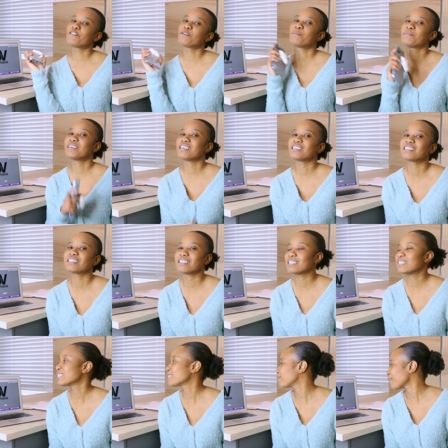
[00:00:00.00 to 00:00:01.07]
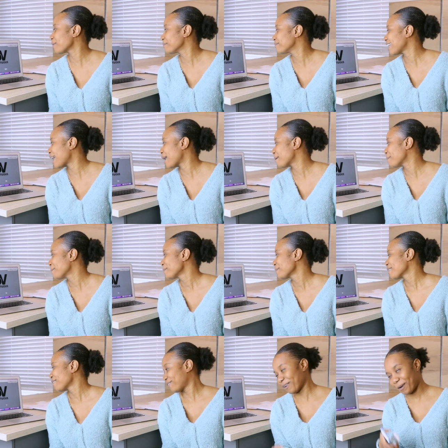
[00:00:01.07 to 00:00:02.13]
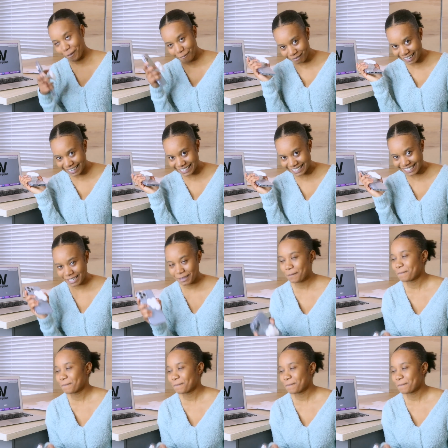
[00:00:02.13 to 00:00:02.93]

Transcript: few pieces from them, from it.